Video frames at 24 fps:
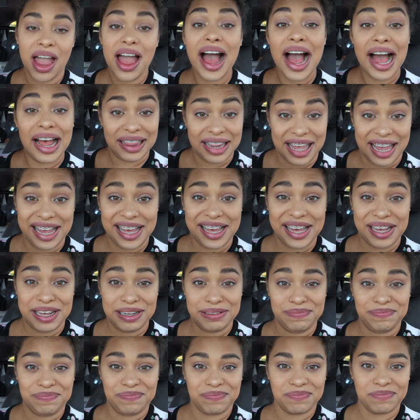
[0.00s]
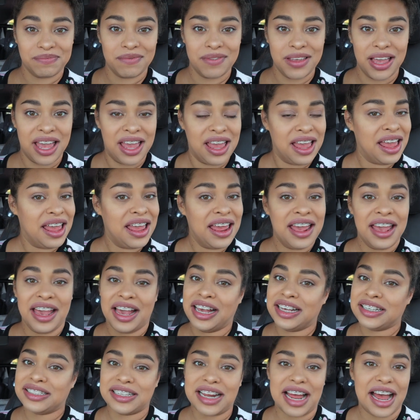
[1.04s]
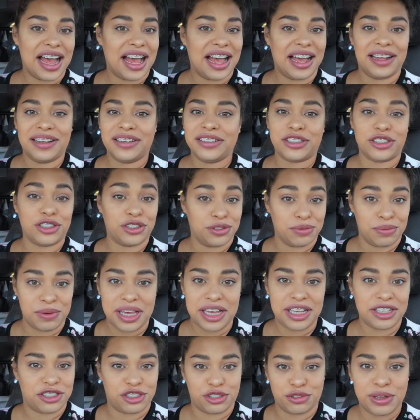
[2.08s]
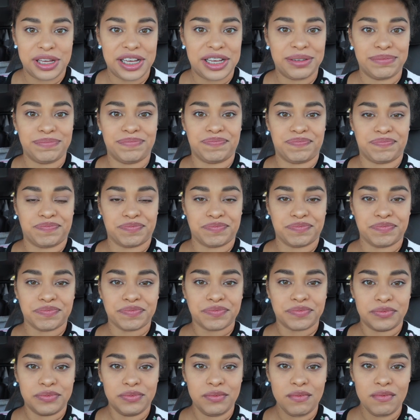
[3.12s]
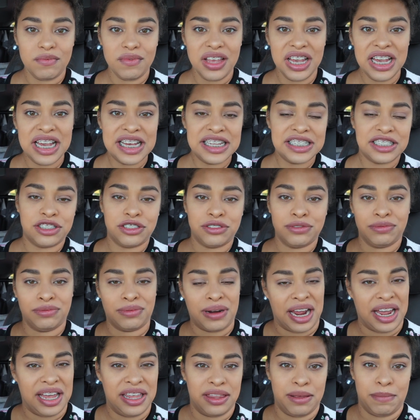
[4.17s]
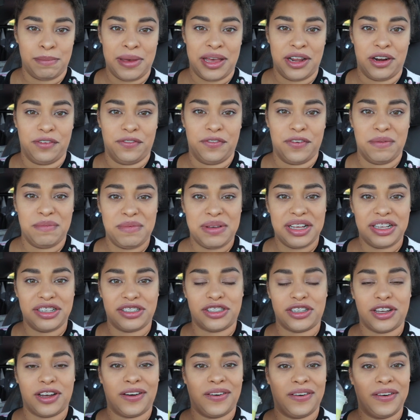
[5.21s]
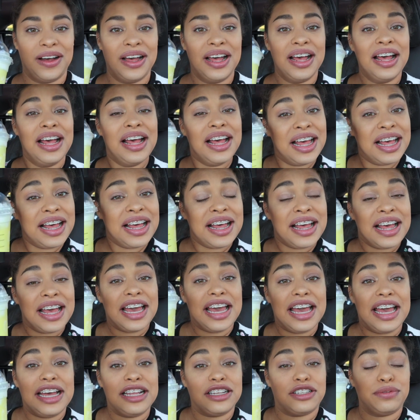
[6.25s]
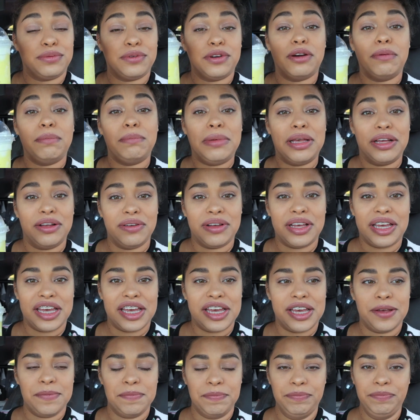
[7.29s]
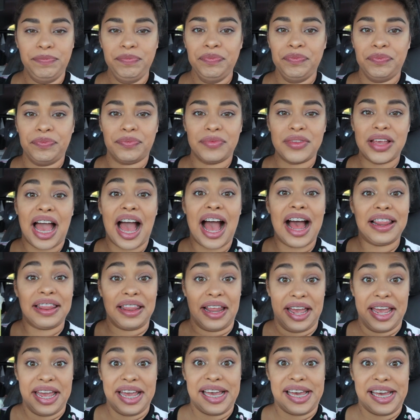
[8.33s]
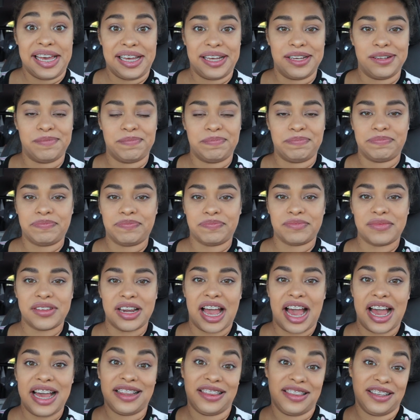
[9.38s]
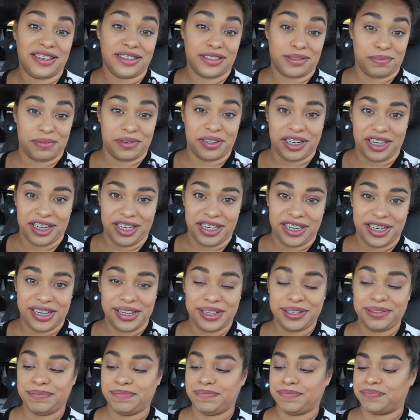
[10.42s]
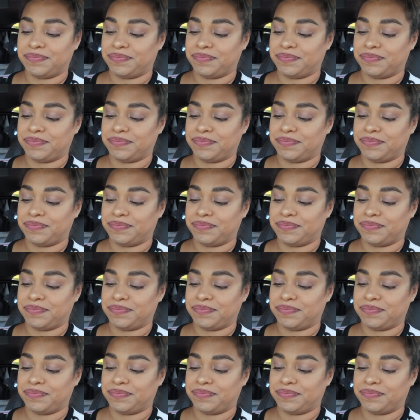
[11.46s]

I like it. It's not sweet, sweet. It's right in the middle for me, so it's real milky. I like it. I think it's pretty good.